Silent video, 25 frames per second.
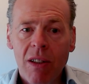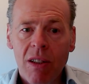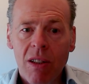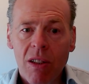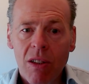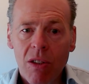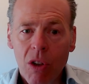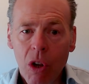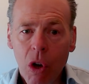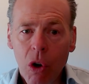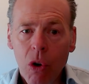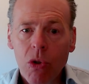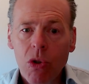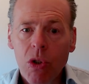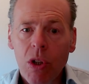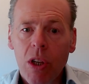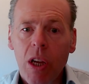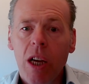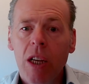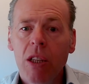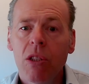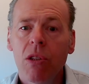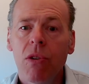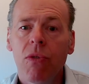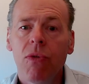those
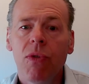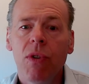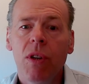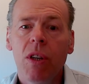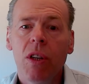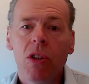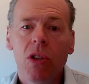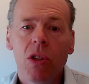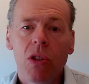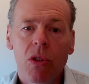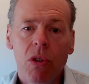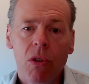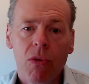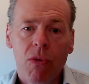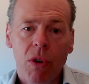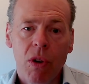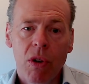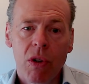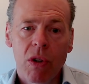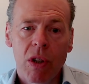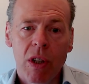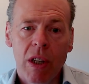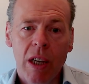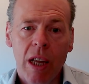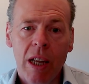kinds of features or
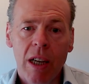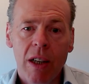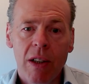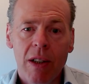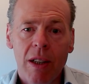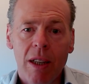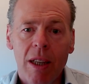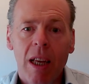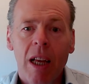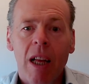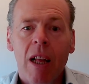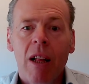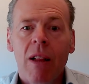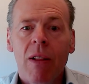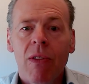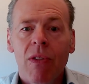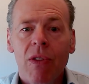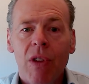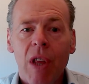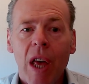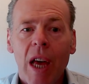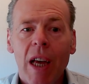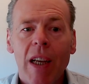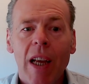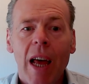functionality
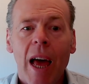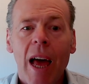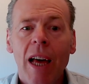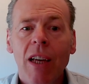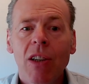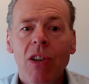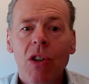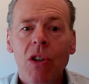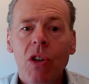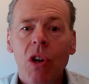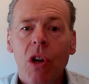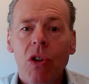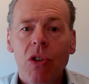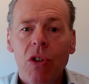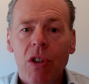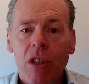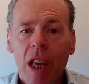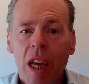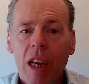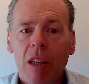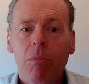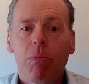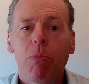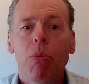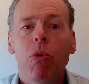that has not
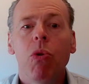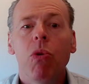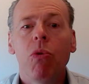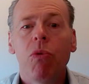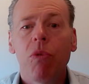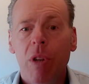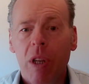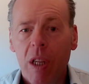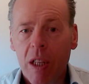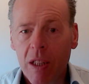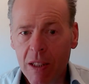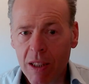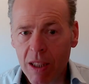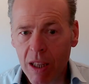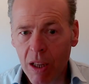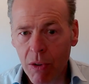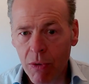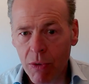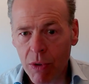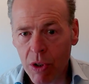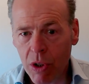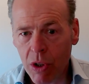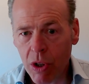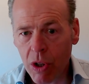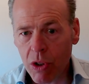yet proven itself
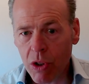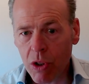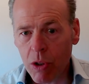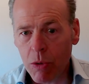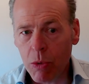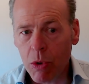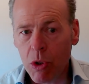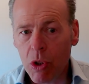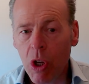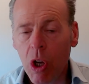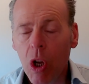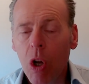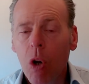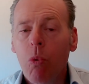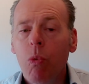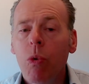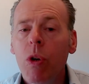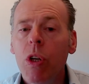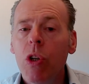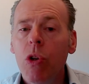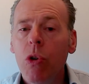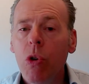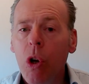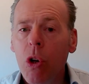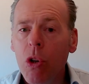with customers. We
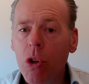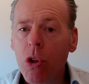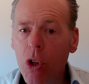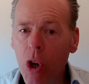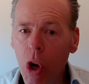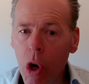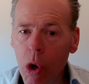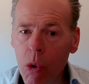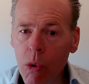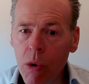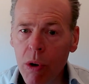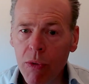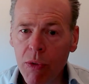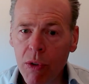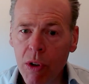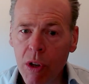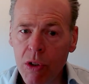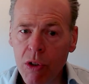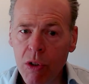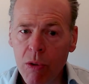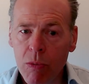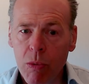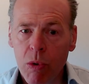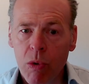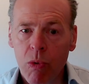do not know if
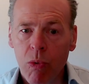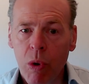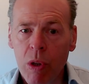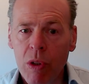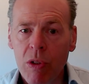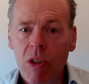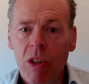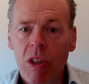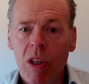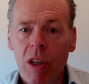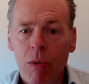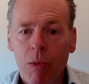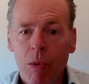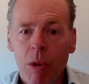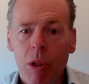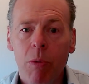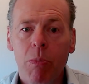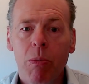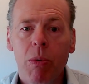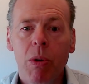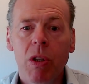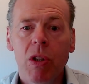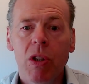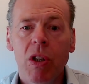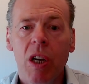customers want it and will
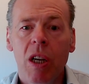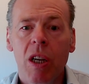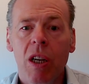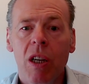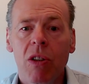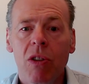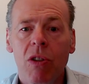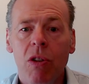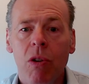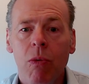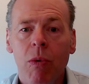appreciate it. So